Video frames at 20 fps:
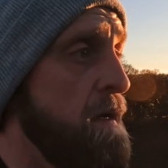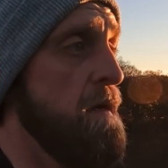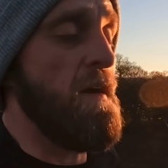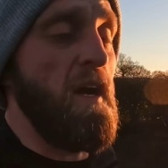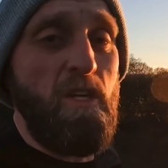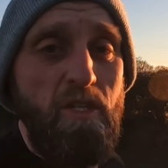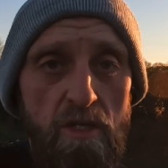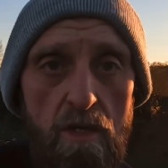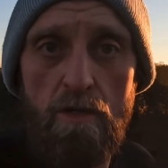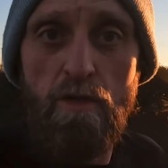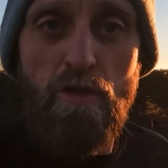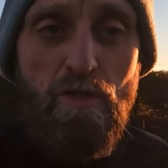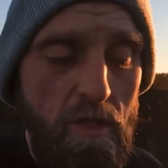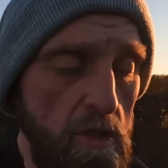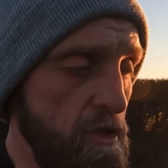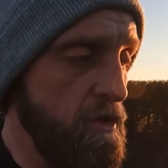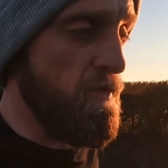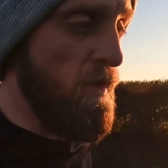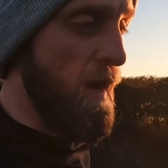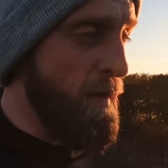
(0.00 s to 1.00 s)
Last year I used
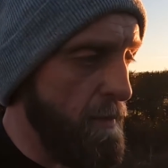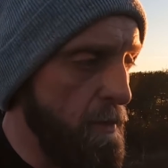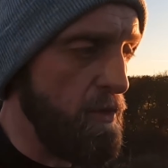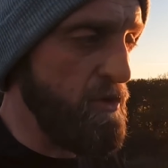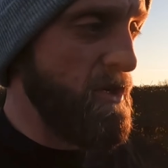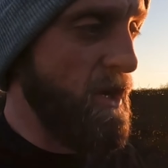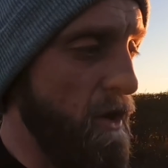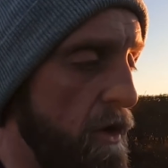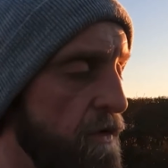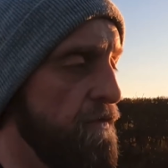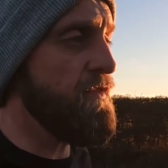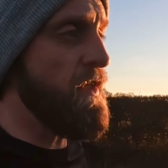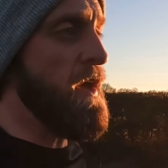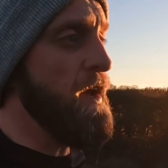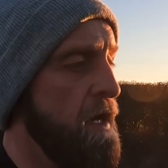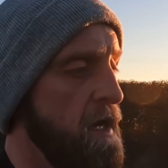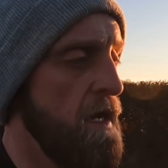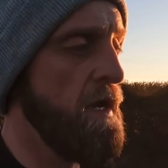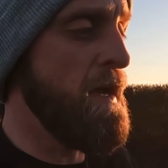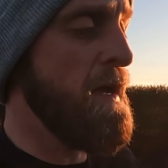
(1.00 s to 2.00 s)
the Durham, which I loved,
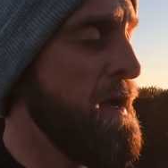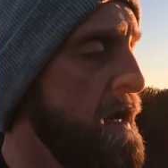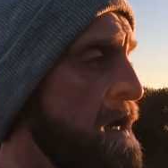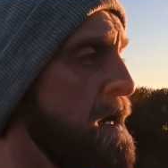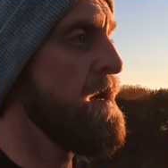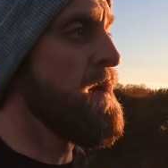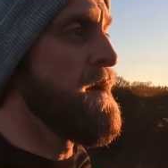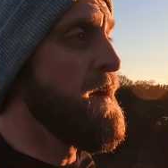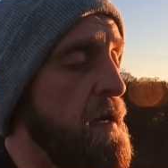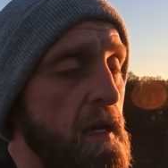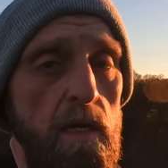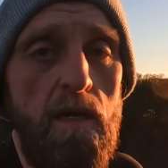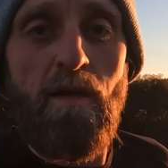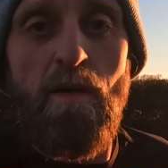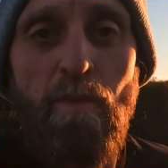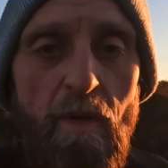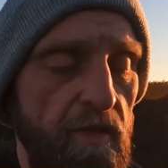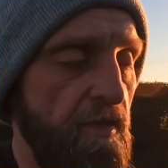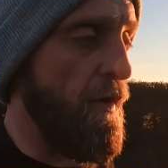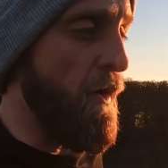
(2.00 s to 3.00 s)

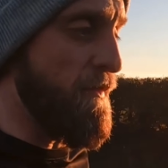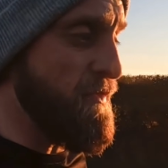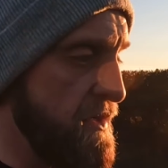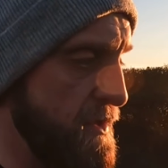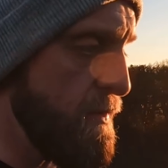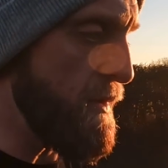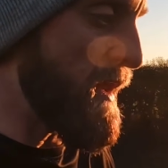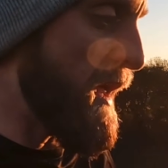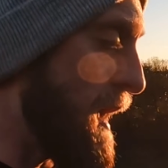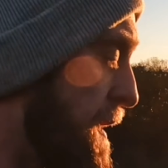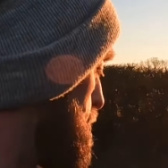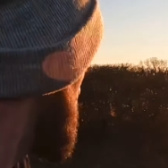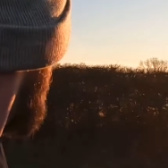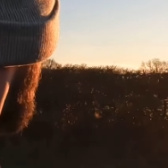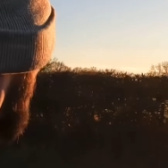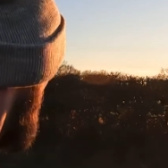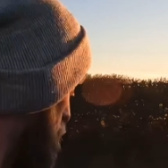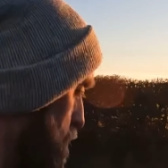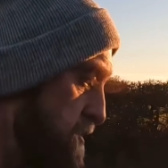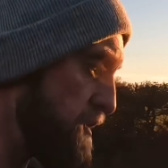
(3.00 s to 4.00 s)
but I thought obviously with getting
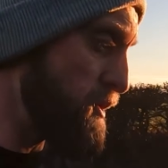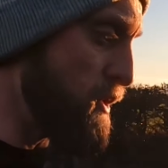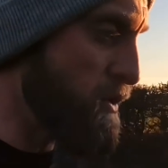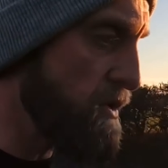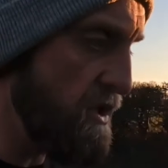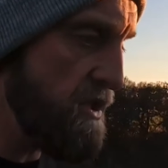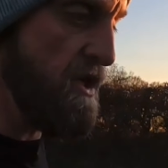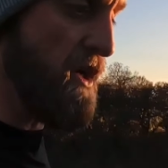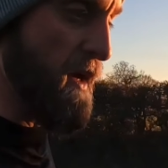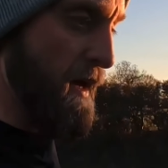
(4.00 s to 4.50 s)
better quality shoes this